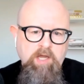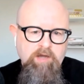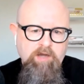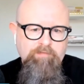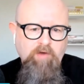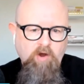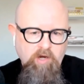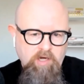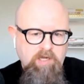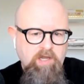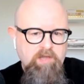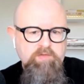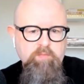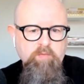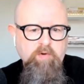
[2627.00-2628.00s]
of our
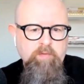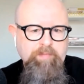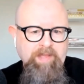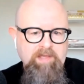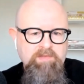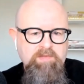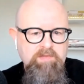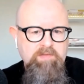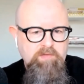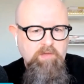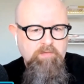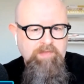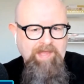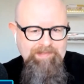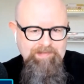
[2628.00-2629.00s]
customer base. And so
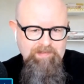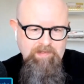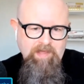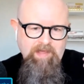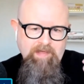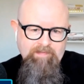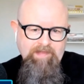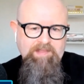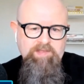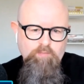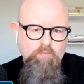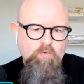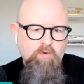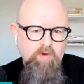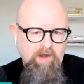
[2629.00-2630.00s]
that's more,